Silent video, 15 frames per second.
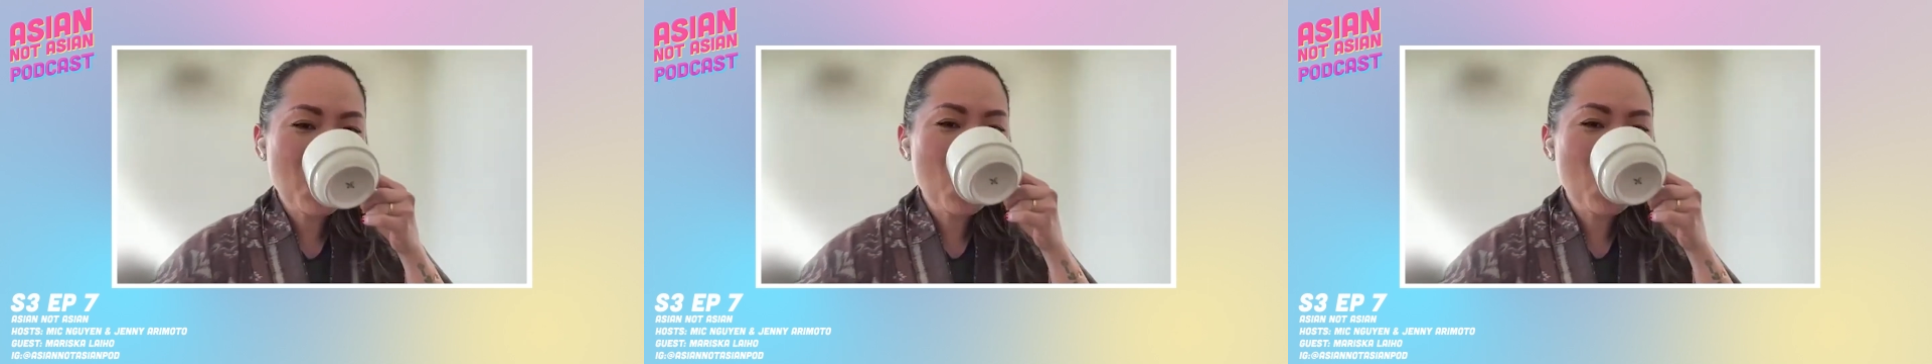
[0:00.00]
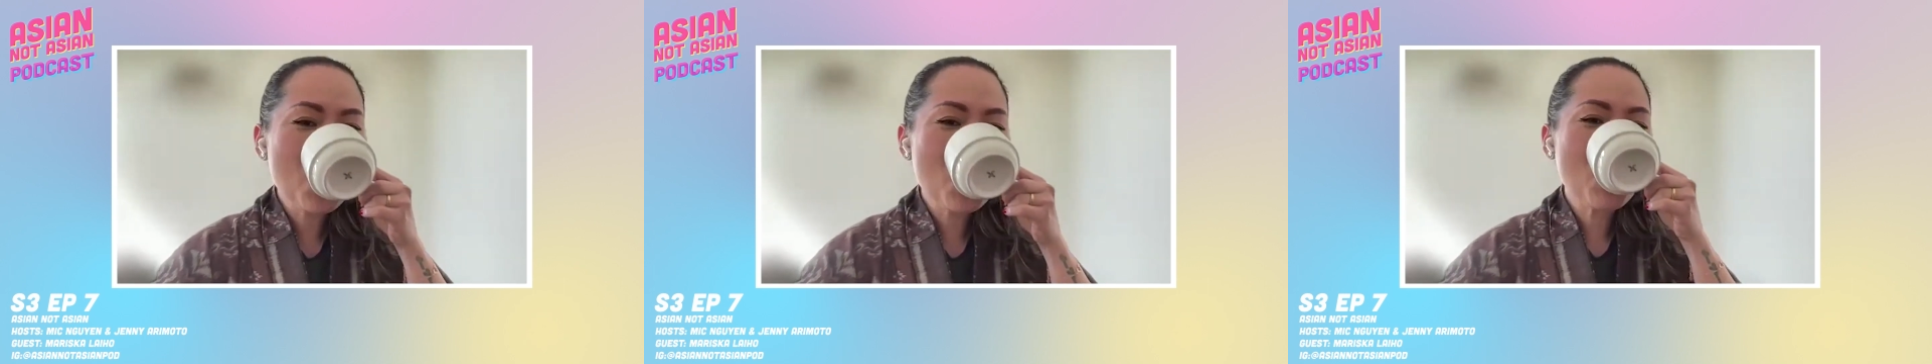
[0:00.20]

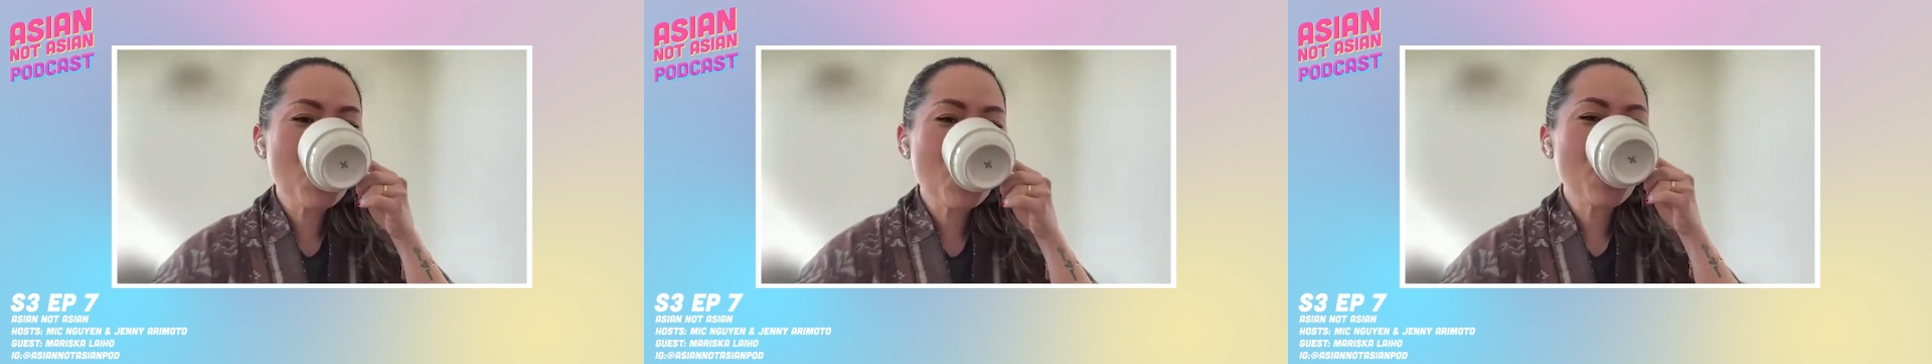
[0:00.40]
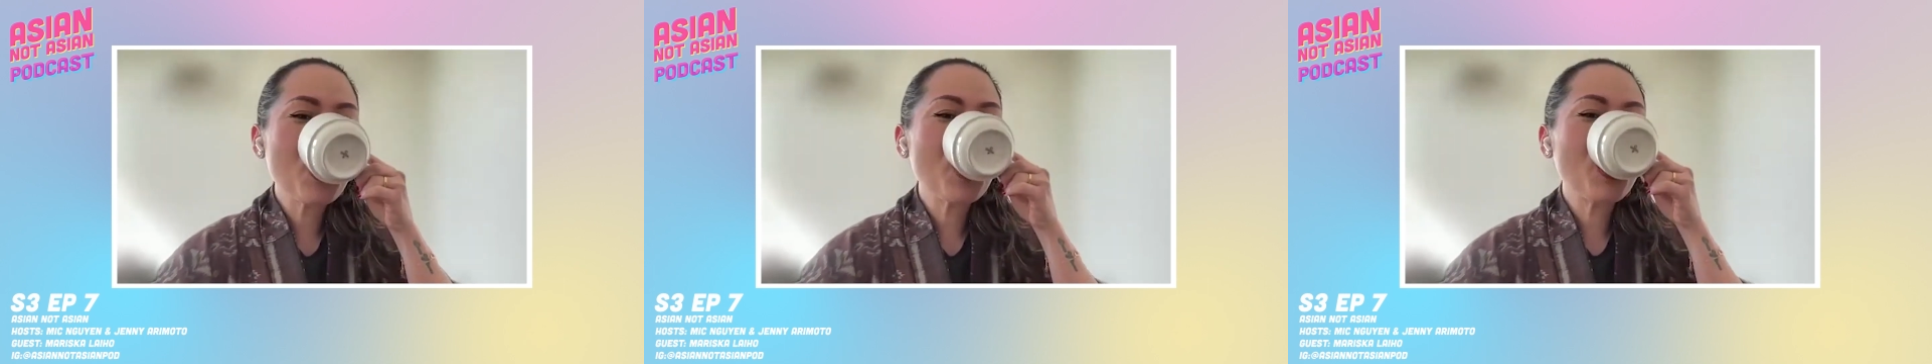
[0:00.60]
No,
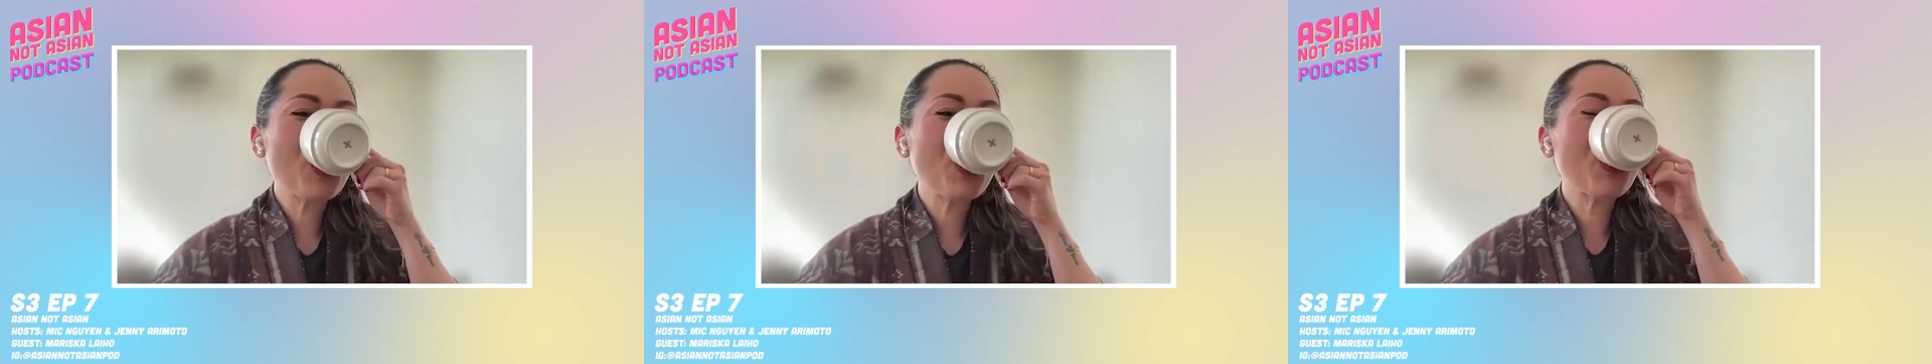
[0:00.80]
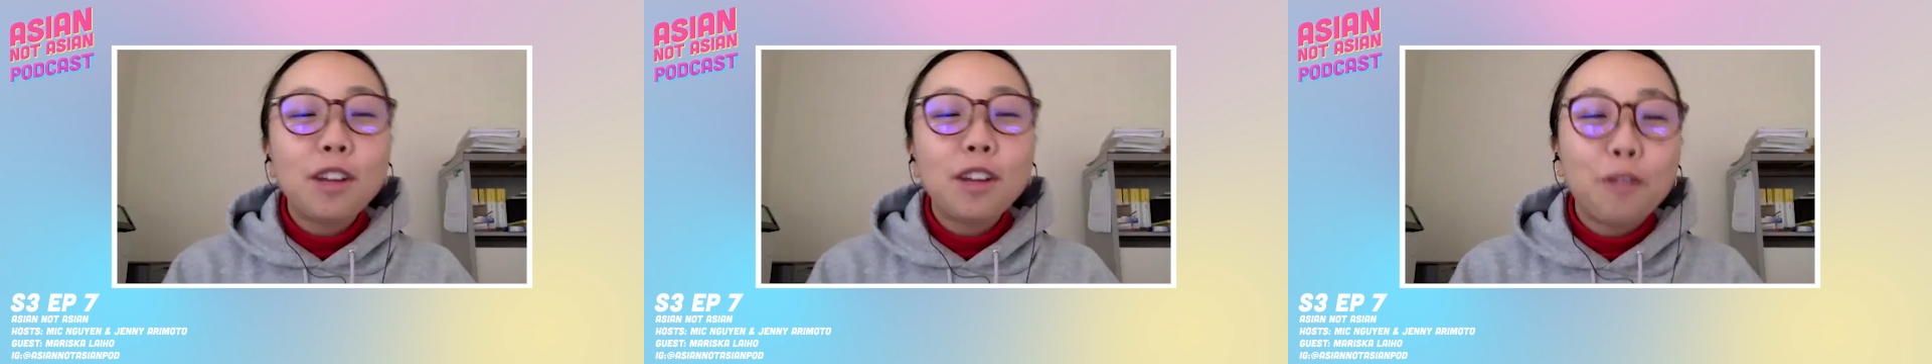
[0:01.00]
it's
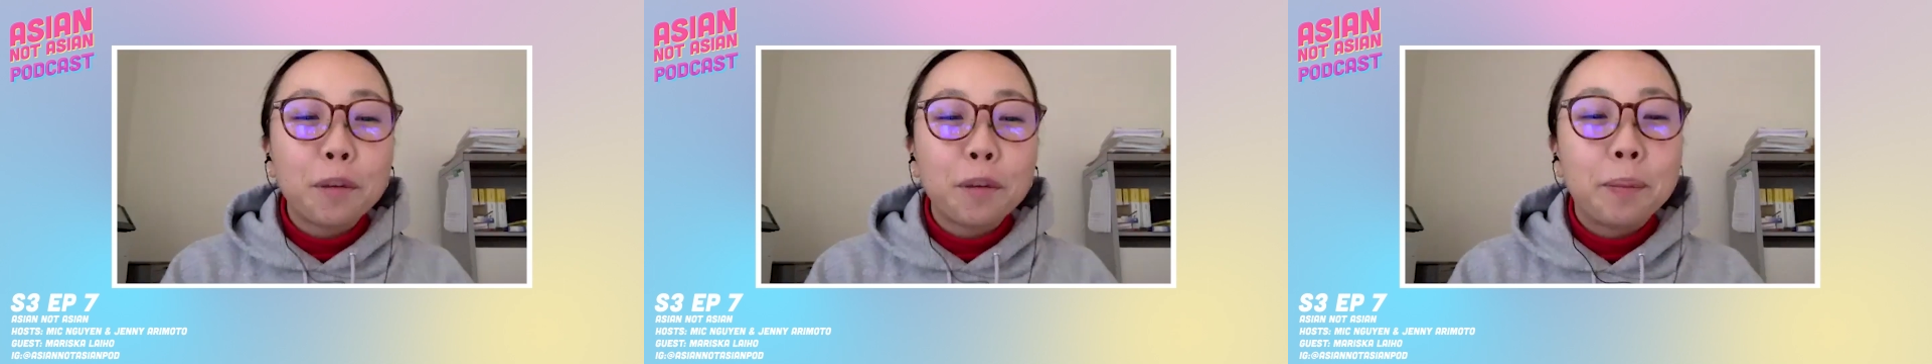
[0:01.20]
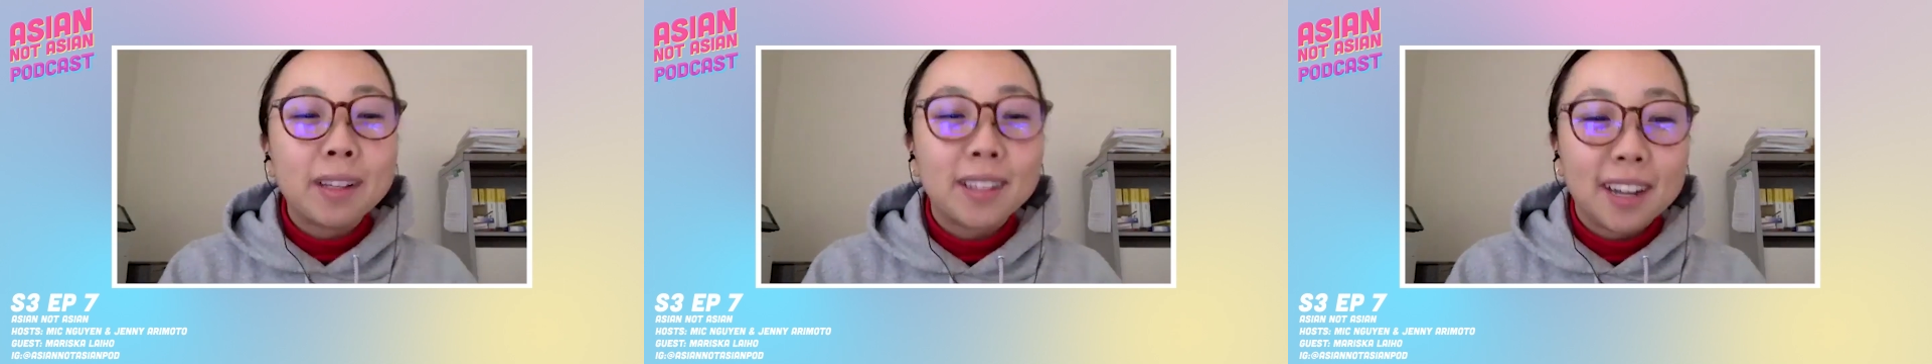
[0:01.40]
literally for
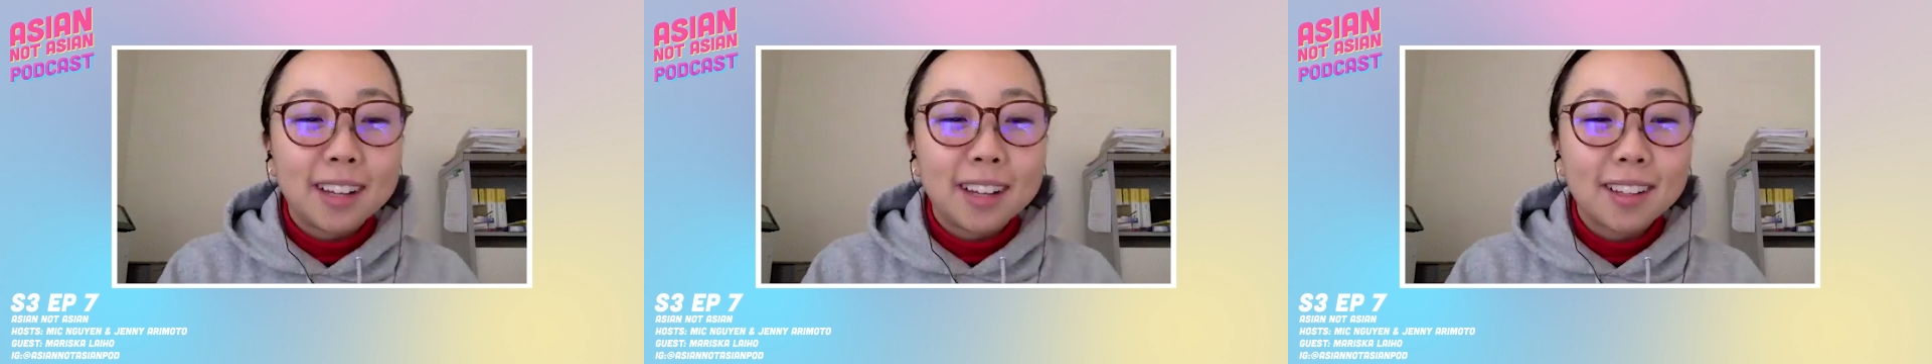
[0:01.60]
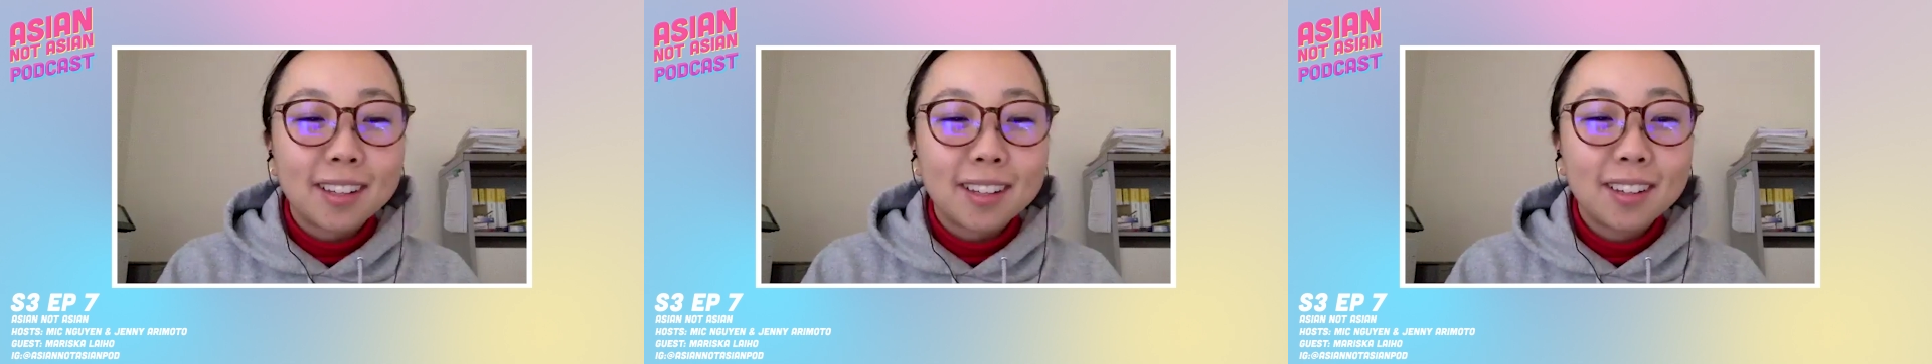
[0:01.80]

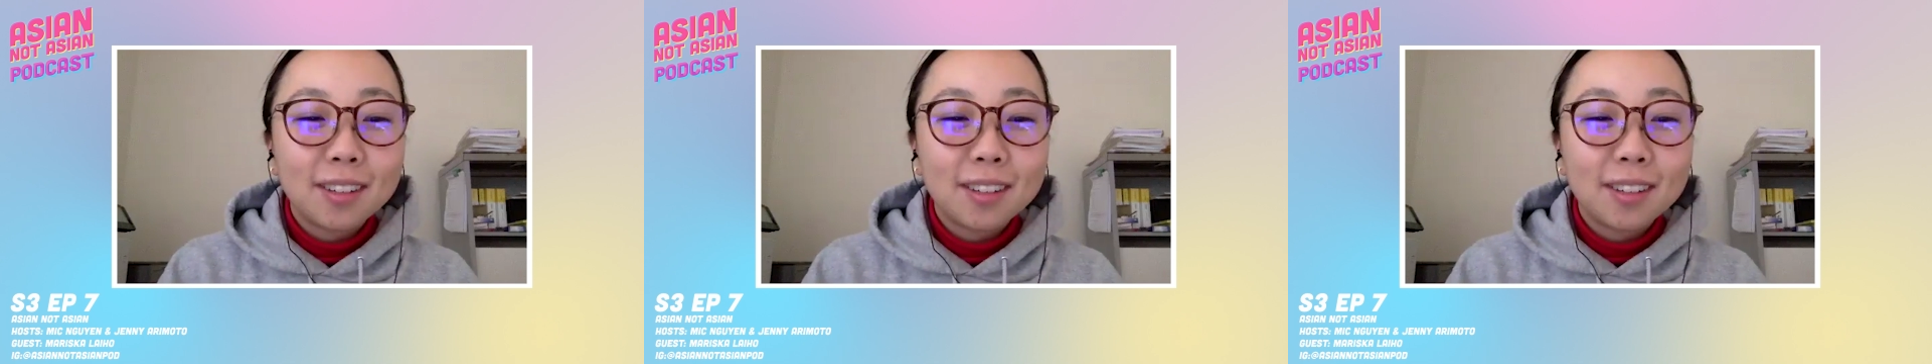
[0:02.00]
business.